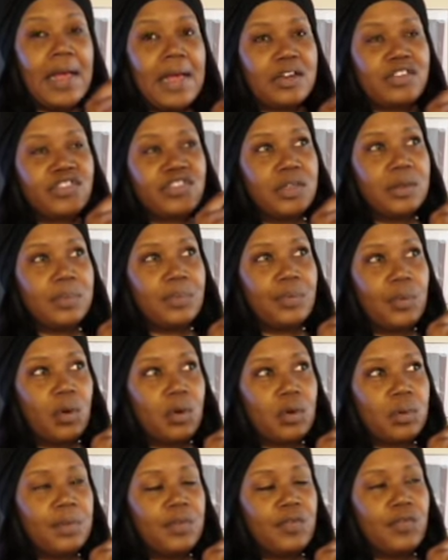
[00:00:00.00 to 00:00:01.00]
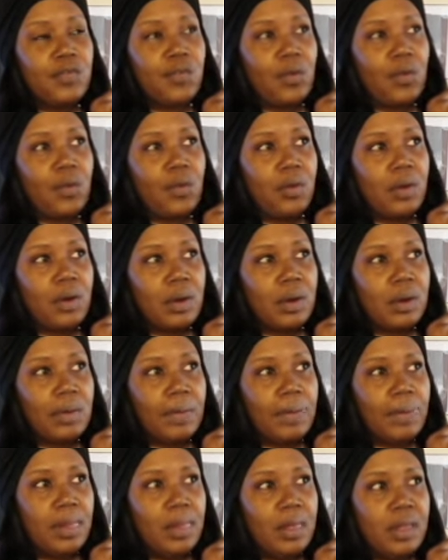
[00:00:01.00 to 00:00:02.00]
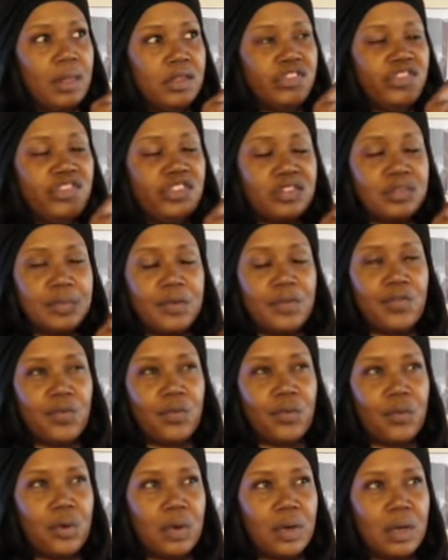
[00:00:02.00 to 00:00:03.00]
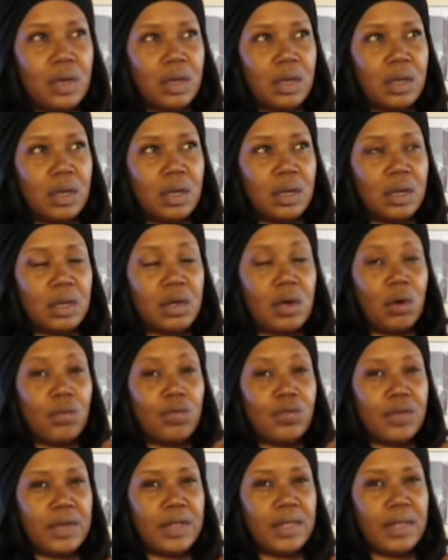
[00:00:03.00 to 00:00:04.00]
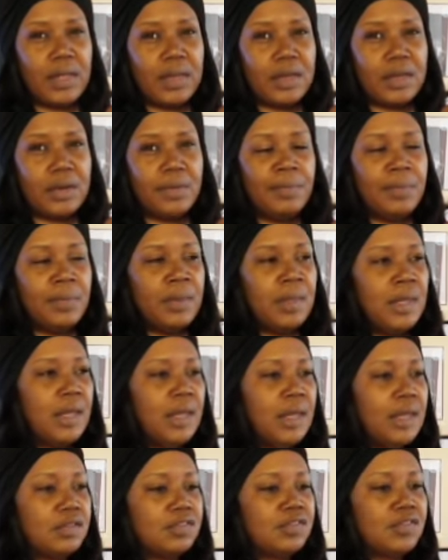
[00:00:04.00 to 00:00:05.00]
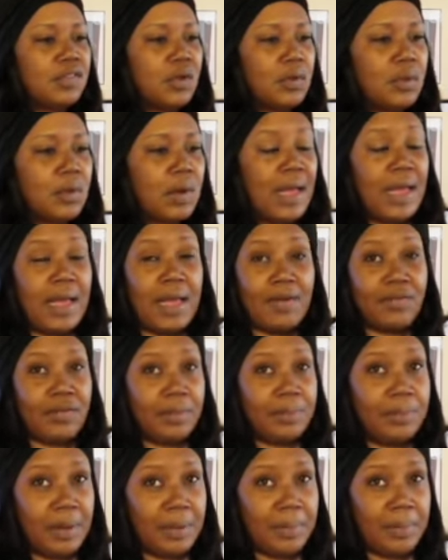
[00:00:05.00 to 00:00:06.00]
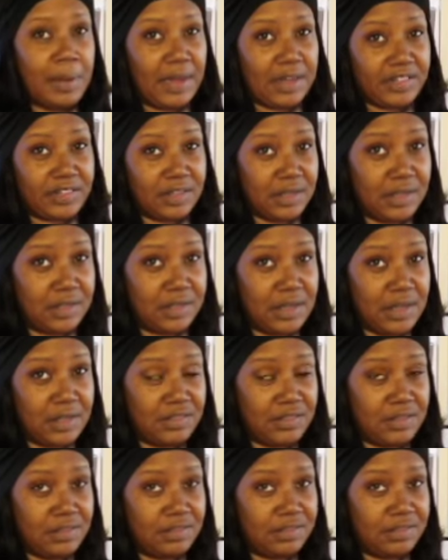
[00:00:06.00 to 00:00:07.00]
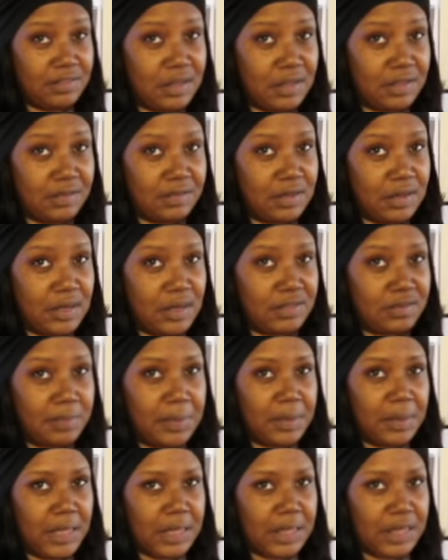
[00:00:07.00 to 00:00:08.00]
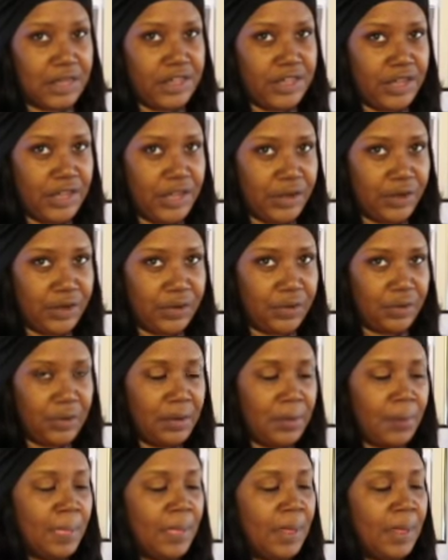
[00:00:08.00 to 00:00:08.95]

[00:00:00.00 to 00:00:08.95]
actually broke before just before uh, COVID hit, and so I haven't been back to the dentist since, and it's been like a year.